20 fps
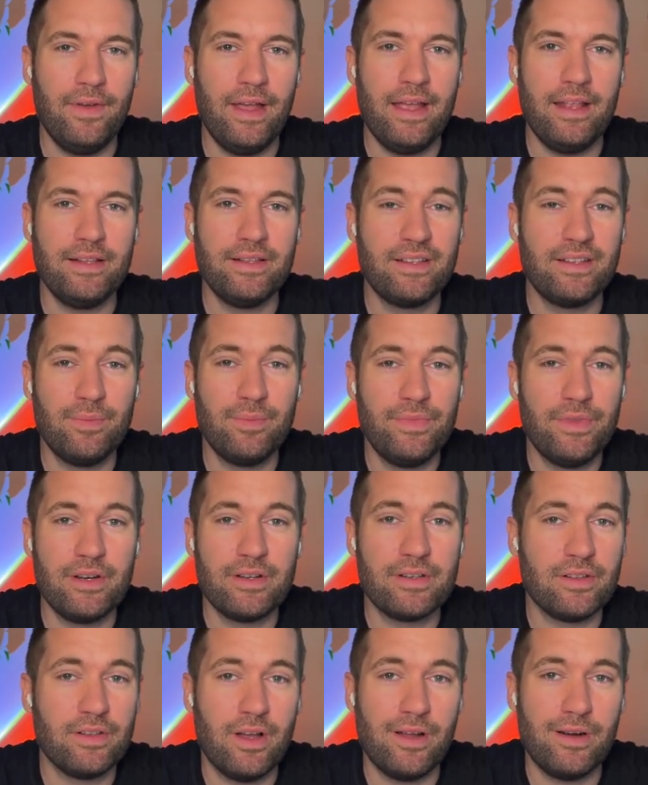And
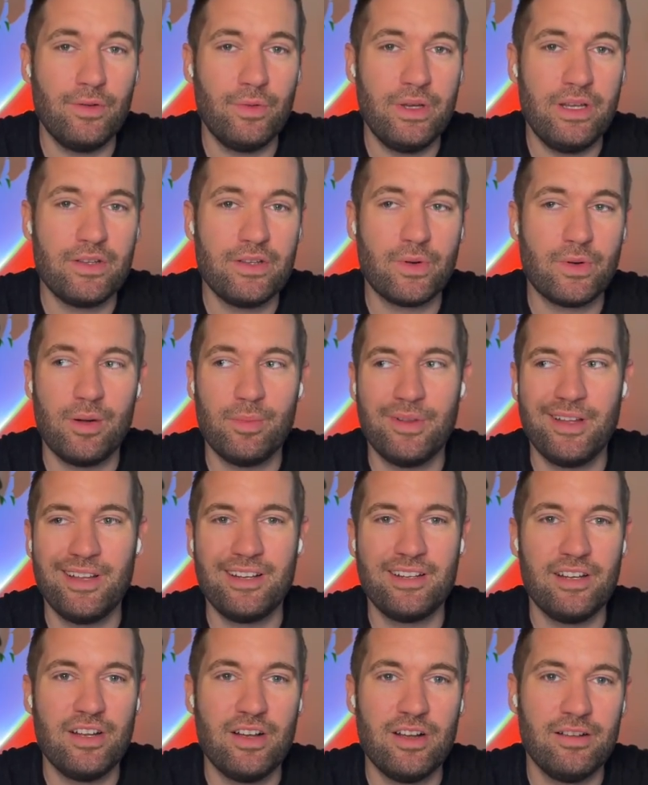there's a lot of weeks where I'm
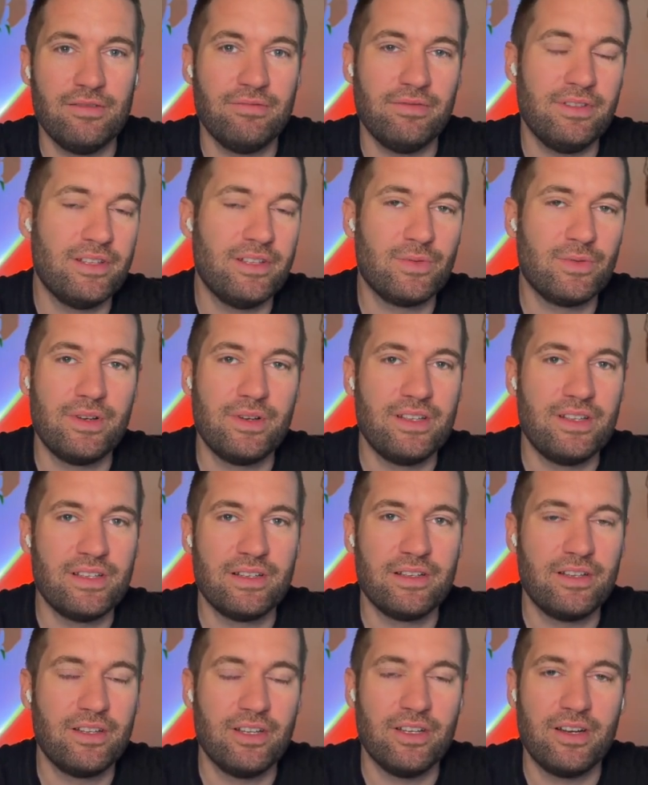like, no, this one
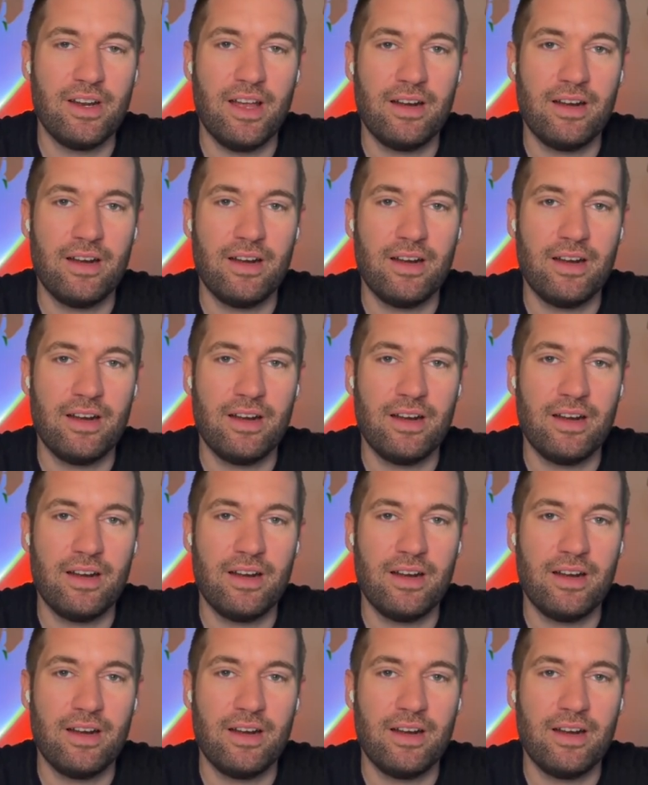isn't good.